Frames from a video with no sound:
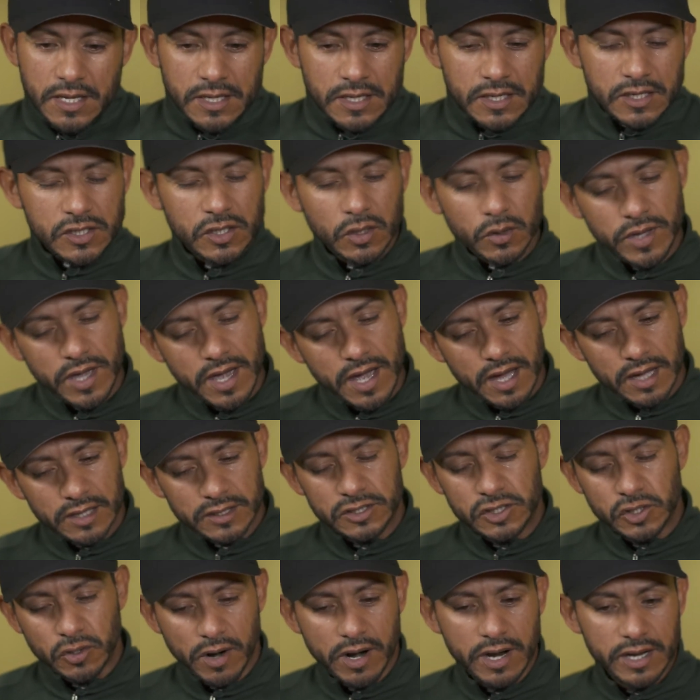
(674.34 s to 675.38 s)
so yeah,
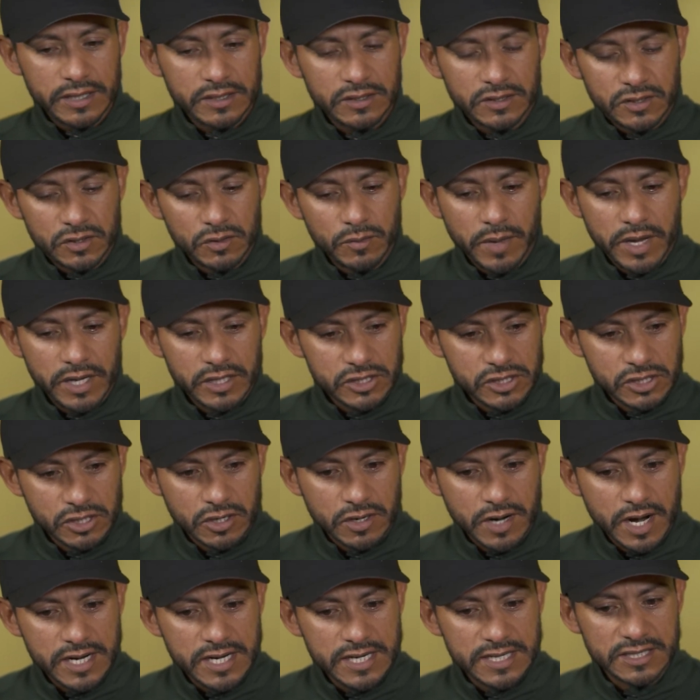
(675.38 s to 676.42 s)
trying to make
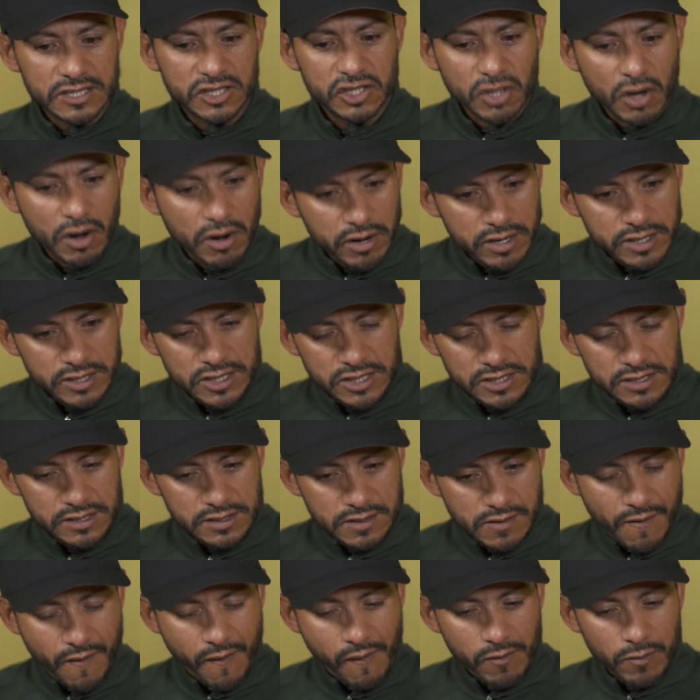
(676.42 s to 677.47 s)
sure I didn't tarnish
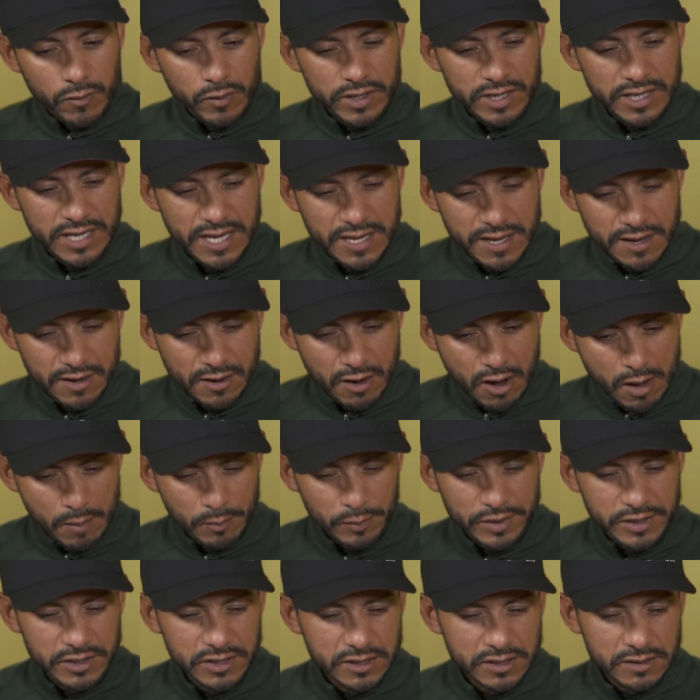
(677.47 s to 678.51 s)
what he
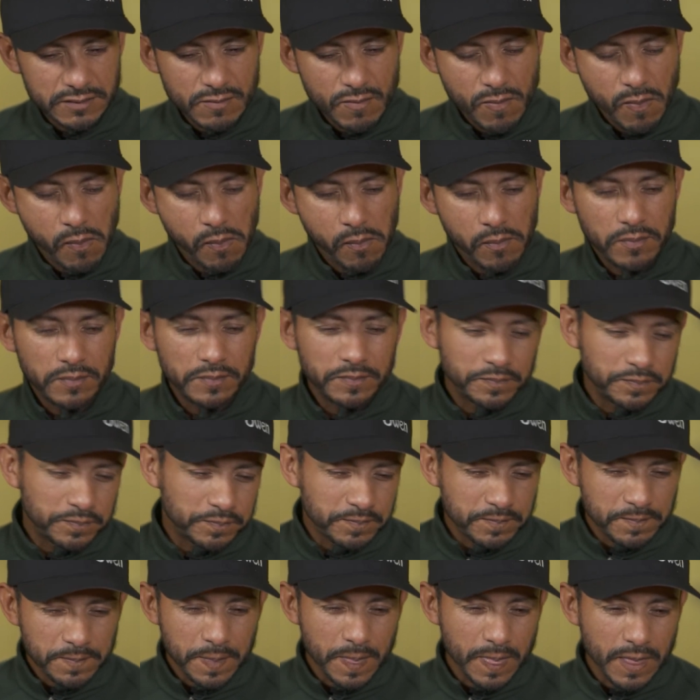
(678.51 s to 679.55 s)
accomplished.
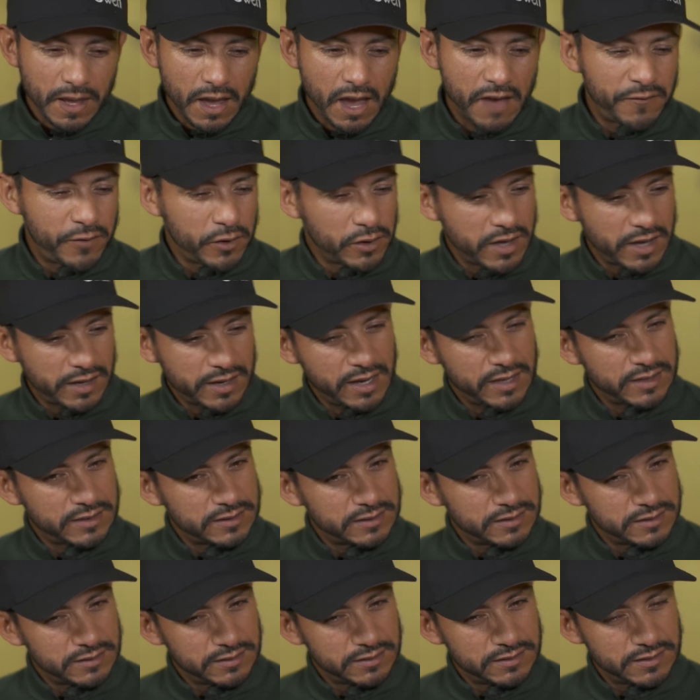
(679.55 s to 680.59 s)
I feel like
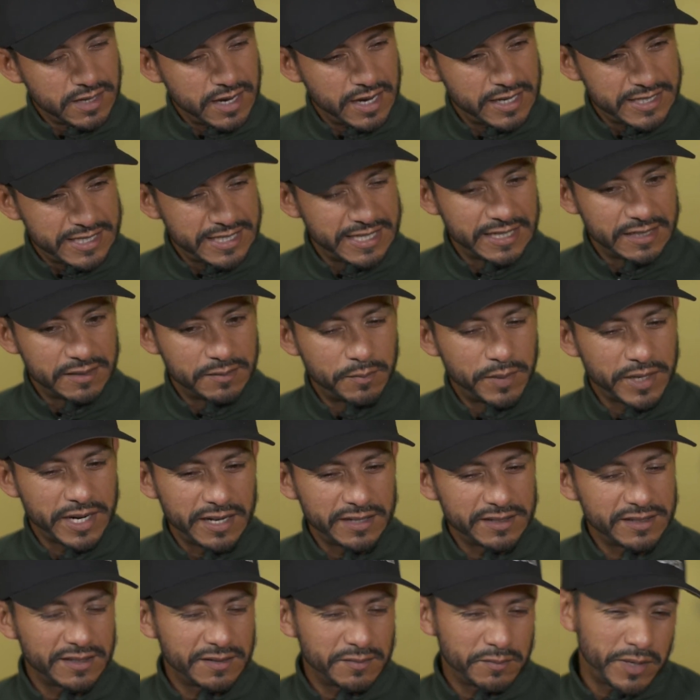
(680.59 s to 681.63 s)
I did, but
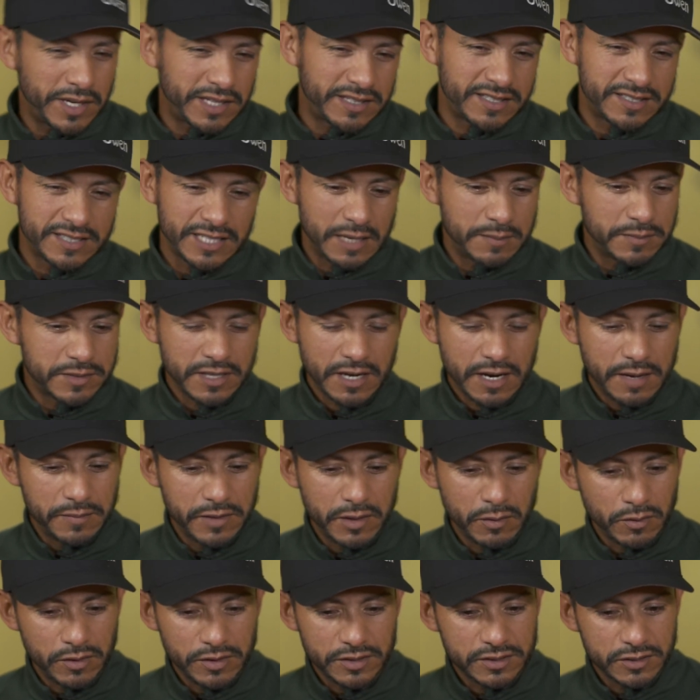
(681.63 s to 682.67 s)
at the same time
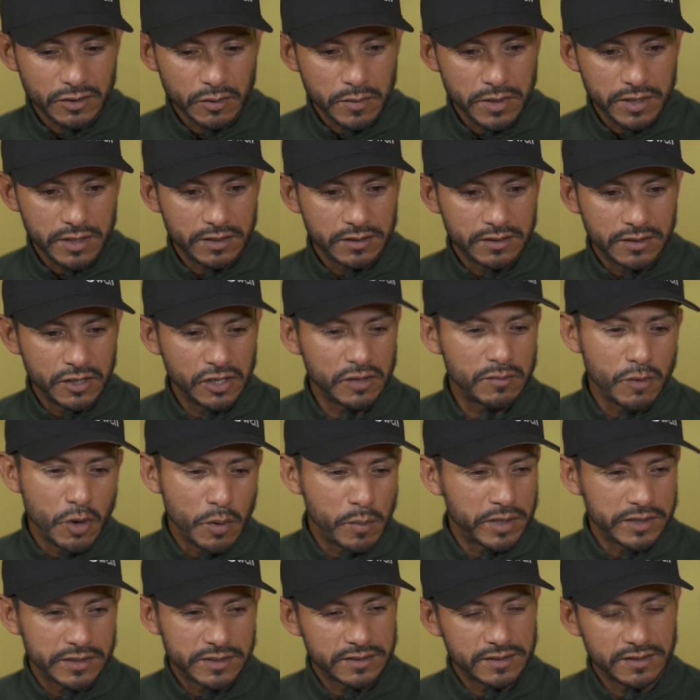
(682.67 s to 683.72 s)
there were so many good
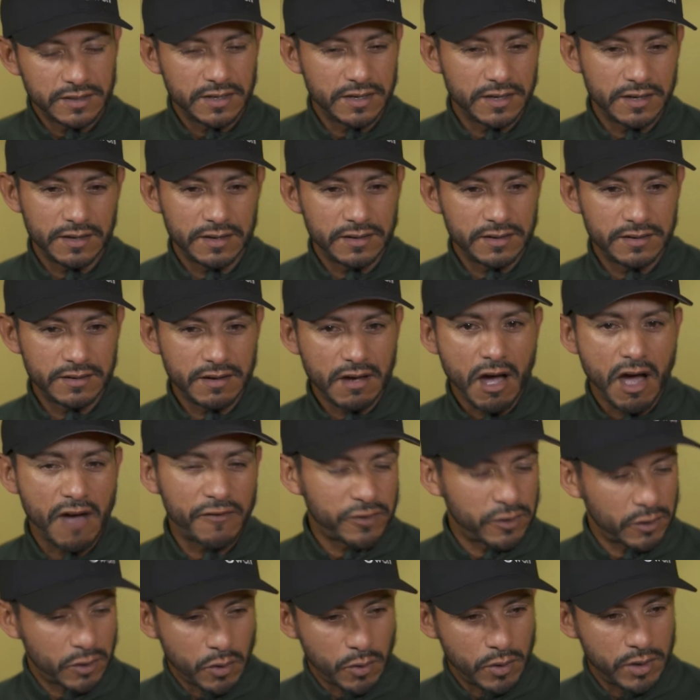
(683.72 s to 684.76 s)
moments
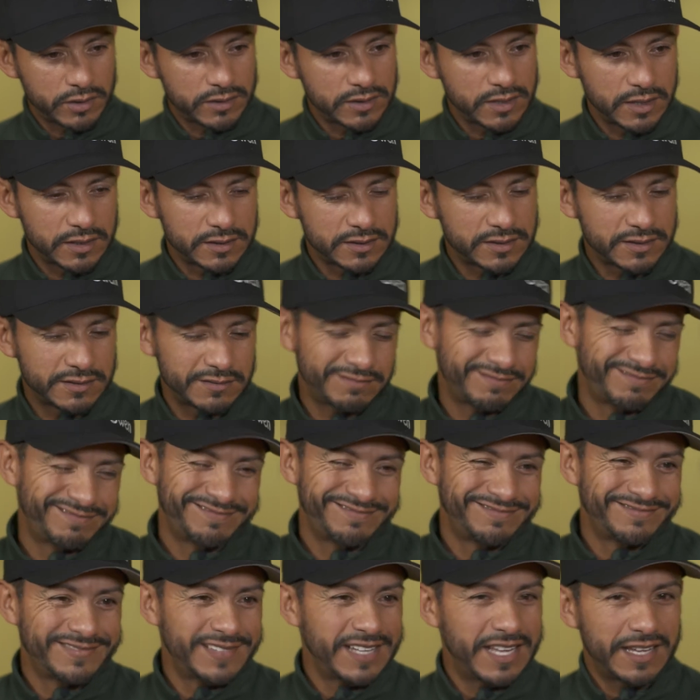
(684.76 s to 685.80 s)
off the court
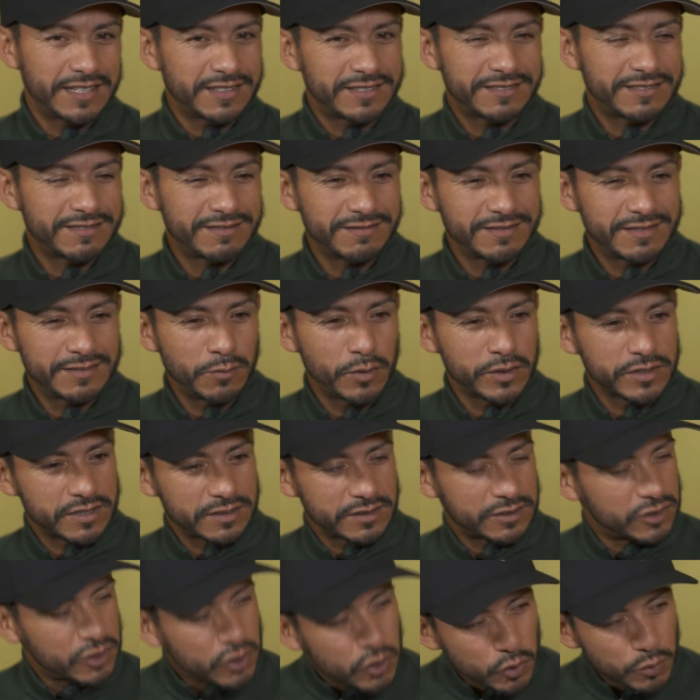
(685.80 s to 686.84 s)
that wasn't
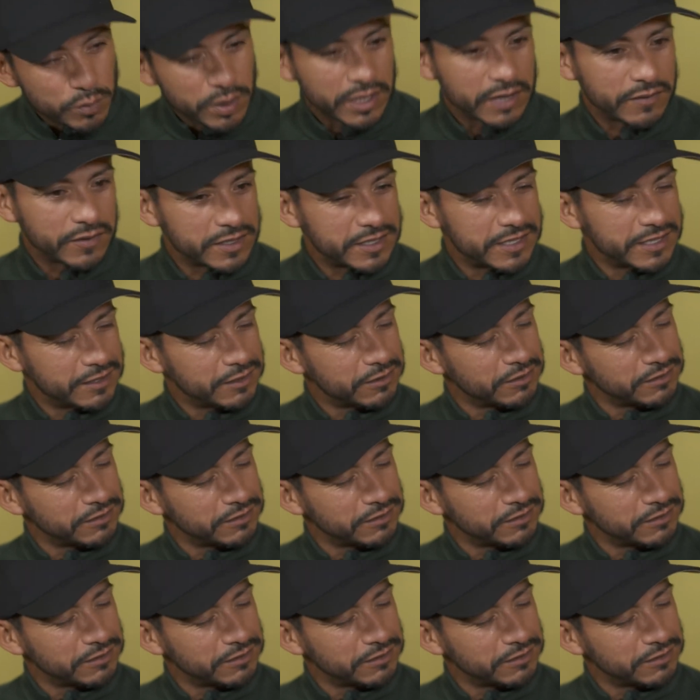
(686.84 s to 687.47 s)
too big of a deal.